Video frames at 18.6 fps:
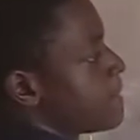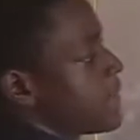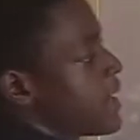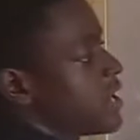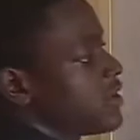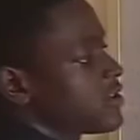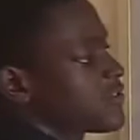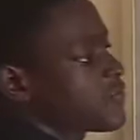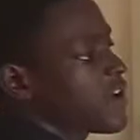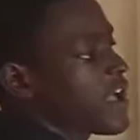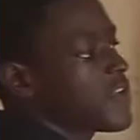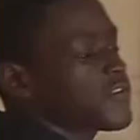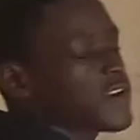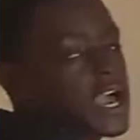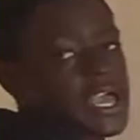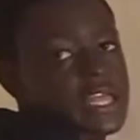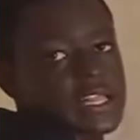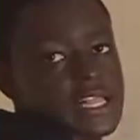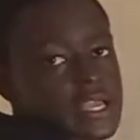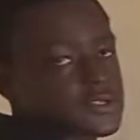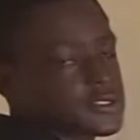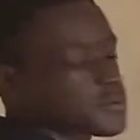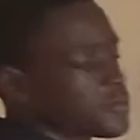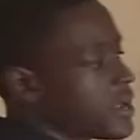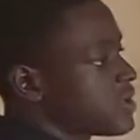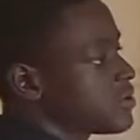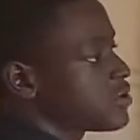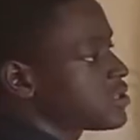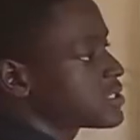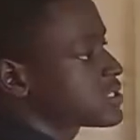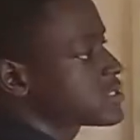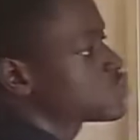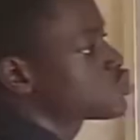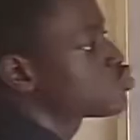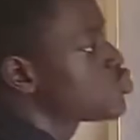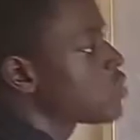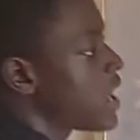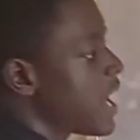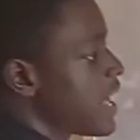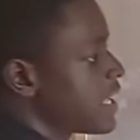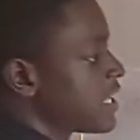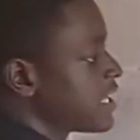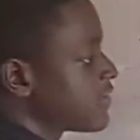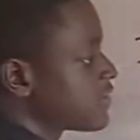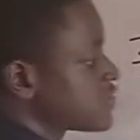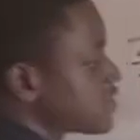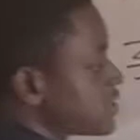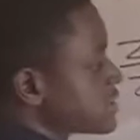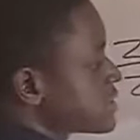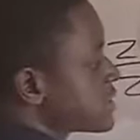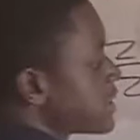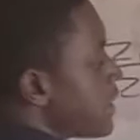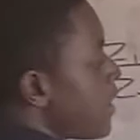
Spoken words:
Minus 5i times minus 2i gives us